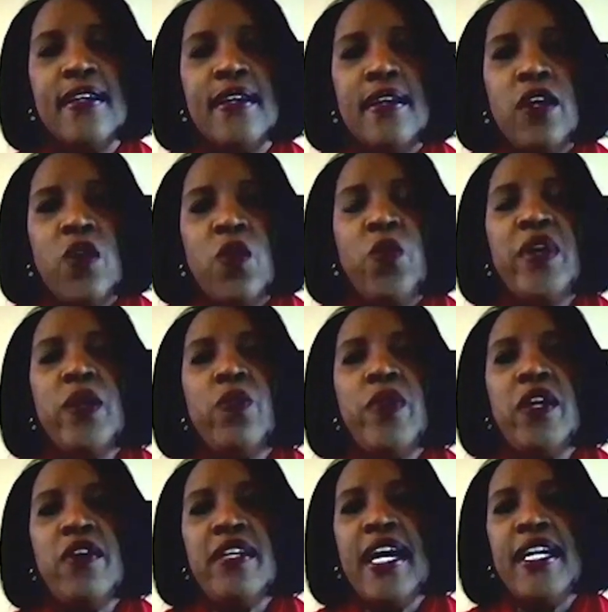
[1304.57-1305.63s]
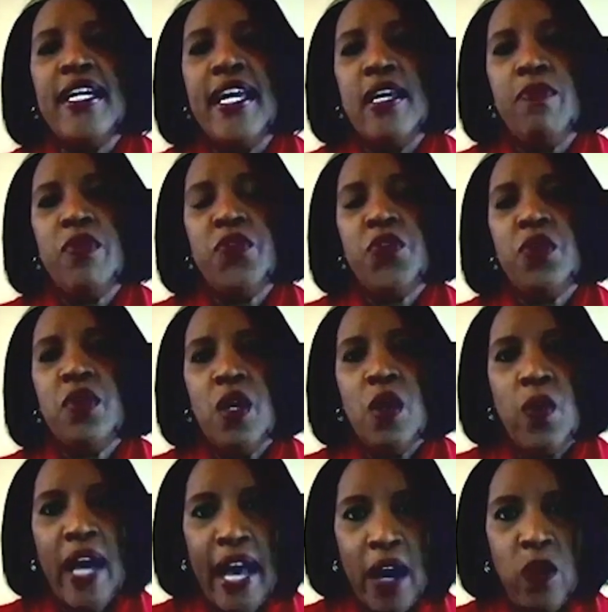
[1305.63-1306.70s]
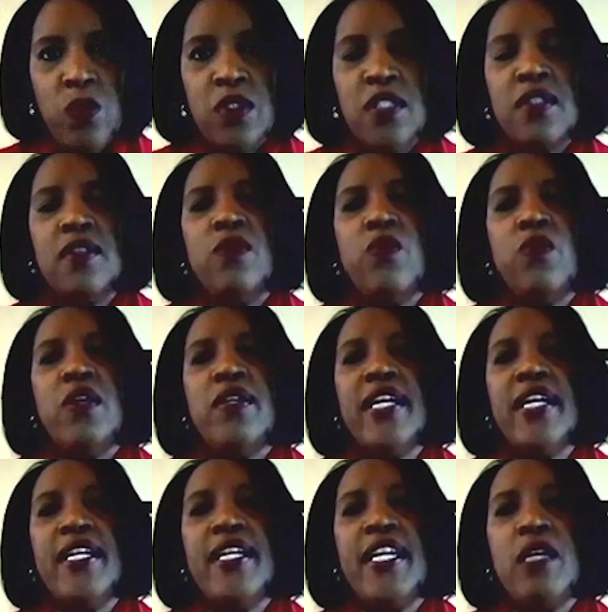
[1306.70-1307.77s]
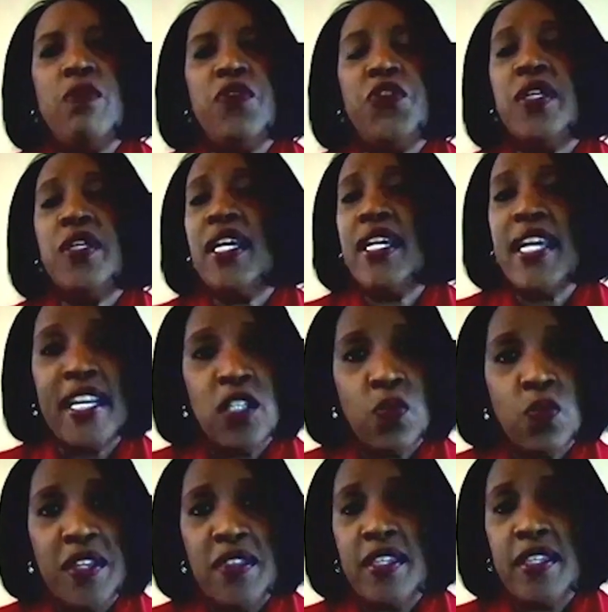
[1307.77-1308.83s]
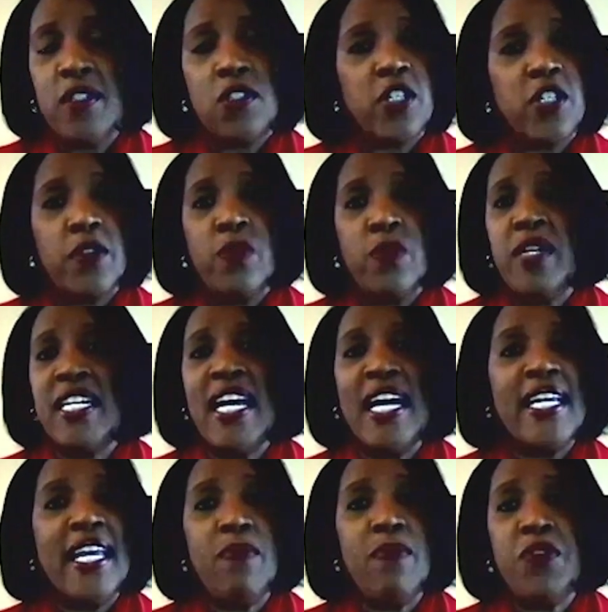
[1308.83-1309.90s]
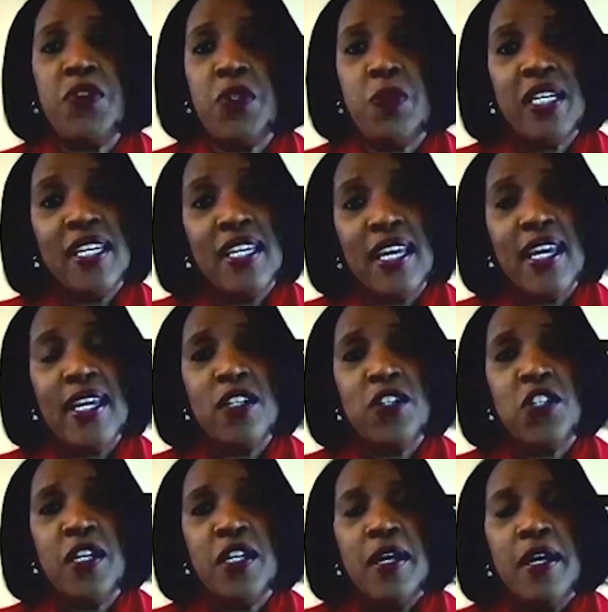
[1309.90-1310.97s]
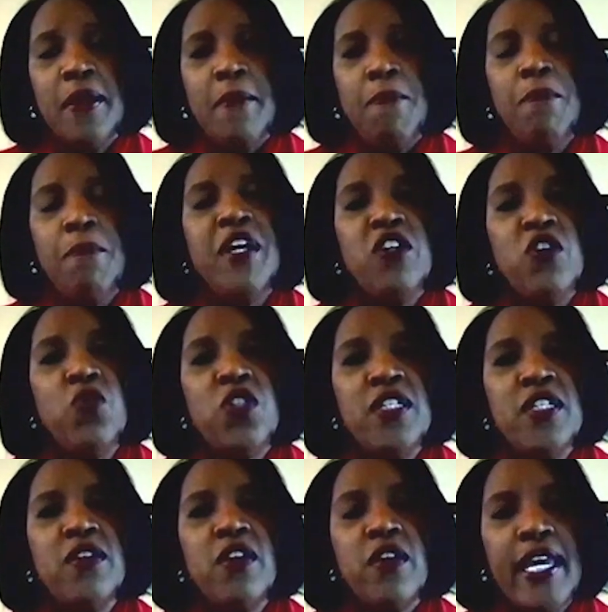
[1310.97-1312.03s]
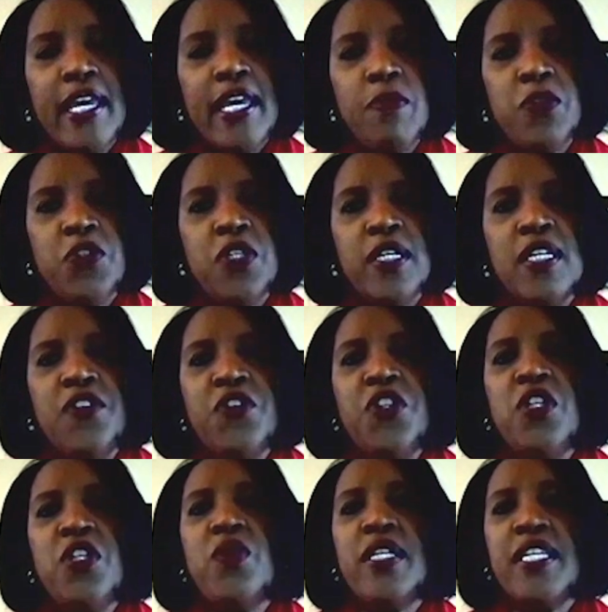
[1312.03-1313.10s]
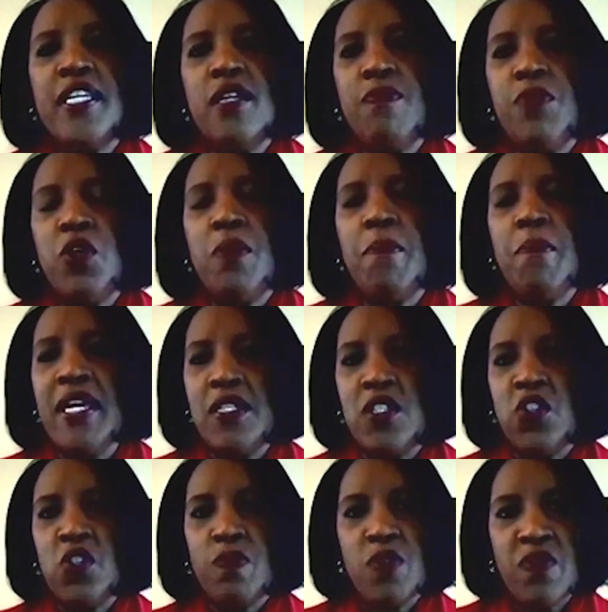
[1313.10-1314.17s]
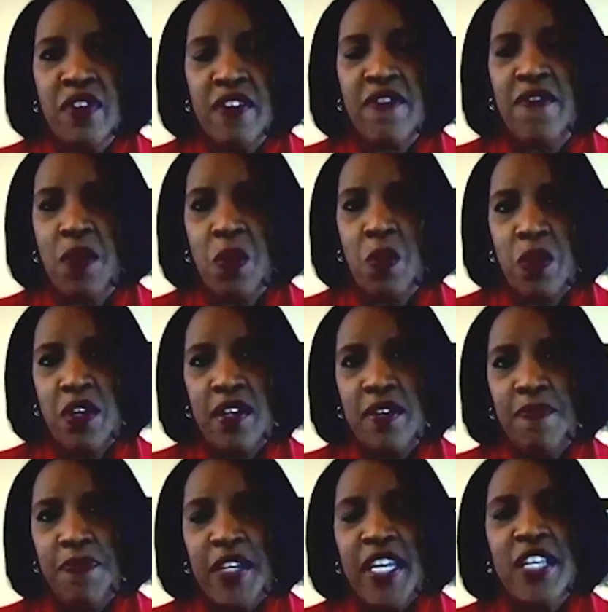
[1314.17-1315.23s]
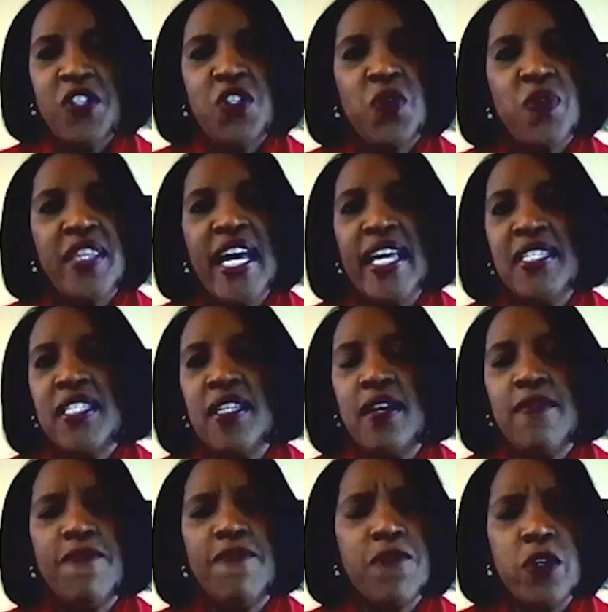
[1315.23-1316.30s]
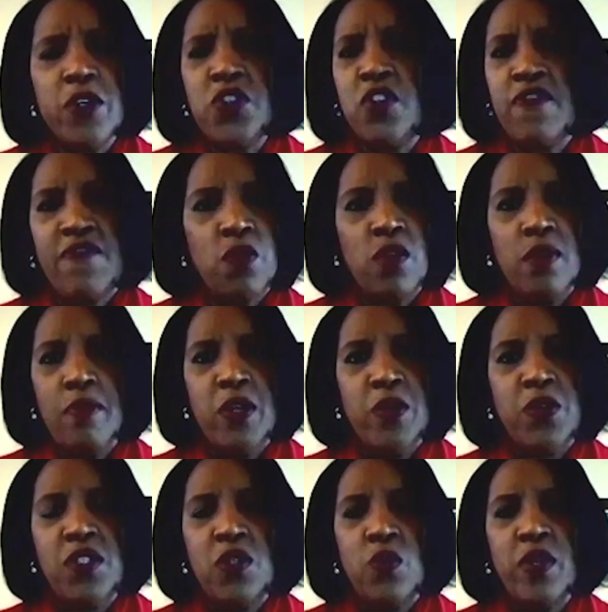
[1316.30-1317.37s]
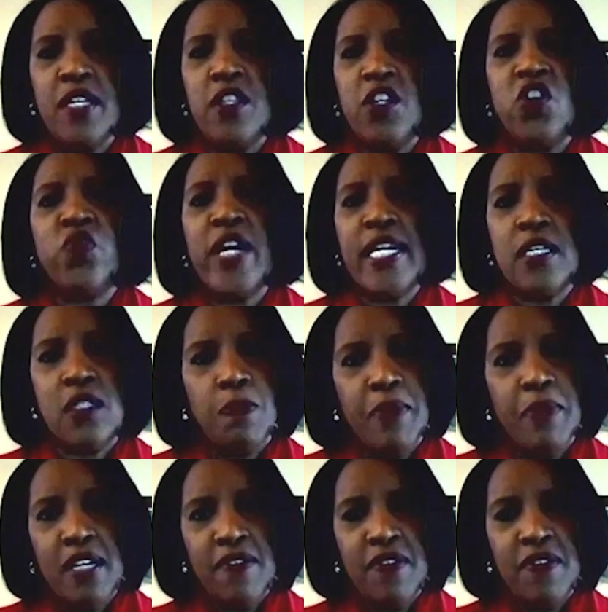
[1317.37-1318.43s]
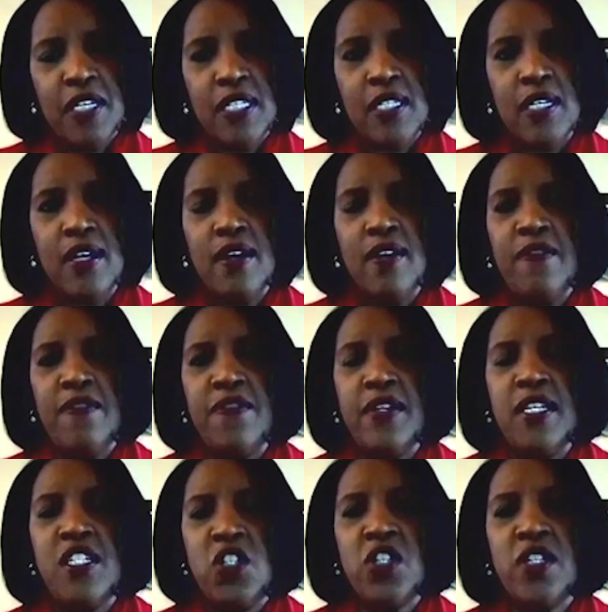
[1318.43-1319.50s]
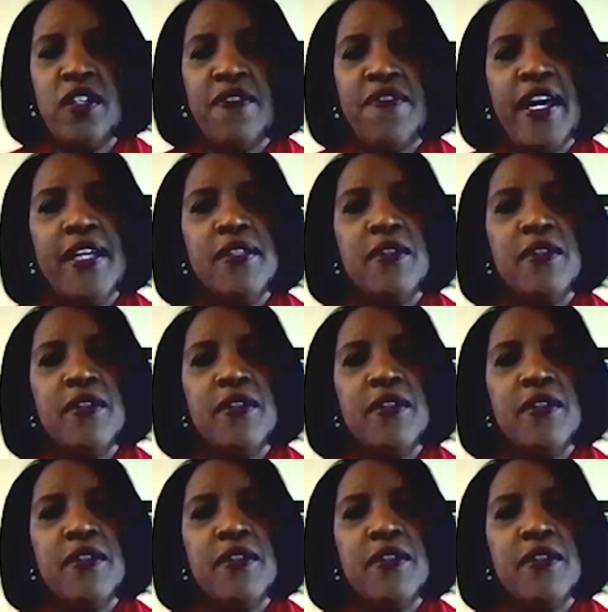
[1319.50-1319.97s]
where we are not able to go out, we are not able to connect with each other, we're not able to engage, but you still are able to continue to keep your message moving forward. And so that's first and foremost one of the greatest benefits of a digital event.